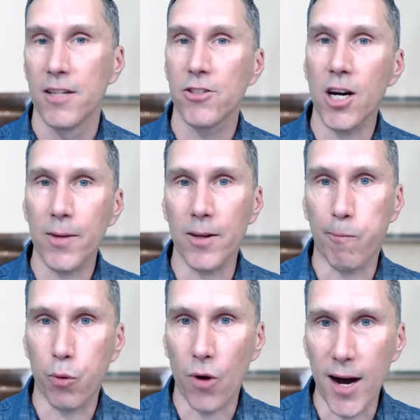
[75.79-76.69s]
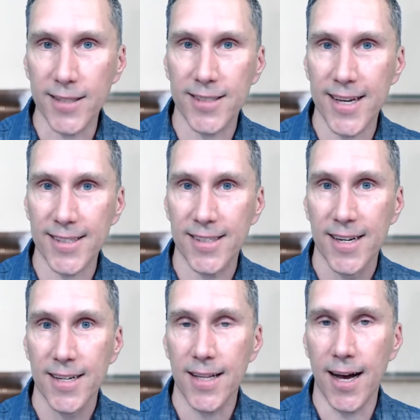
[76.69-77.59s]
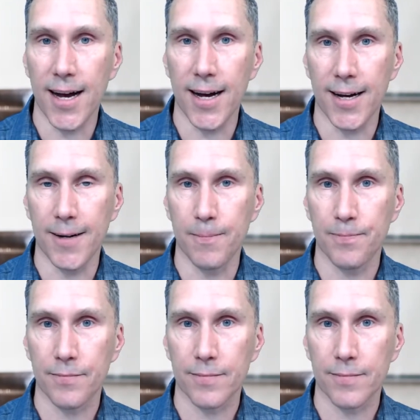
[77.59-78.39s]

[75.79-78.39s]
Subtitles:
Talk about the process and